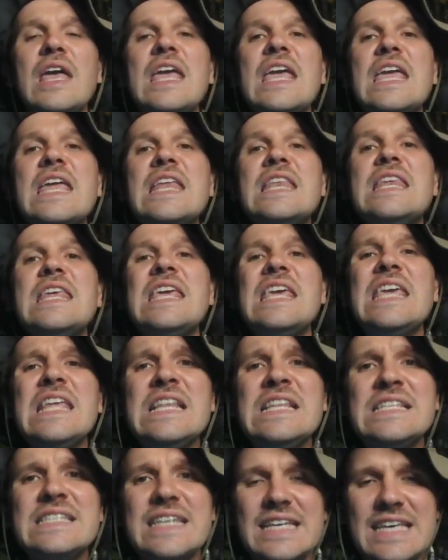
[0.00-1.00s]
an
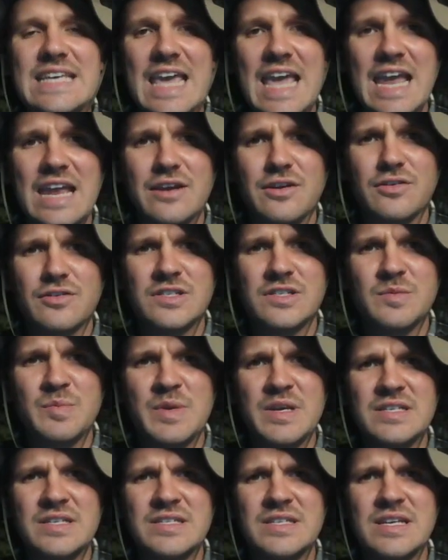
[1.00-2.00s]
indicator
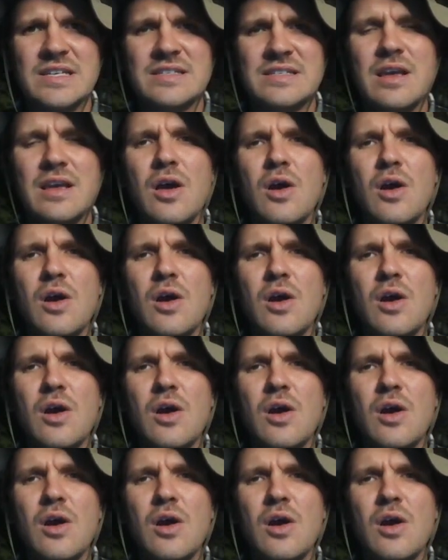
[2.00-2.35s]
species.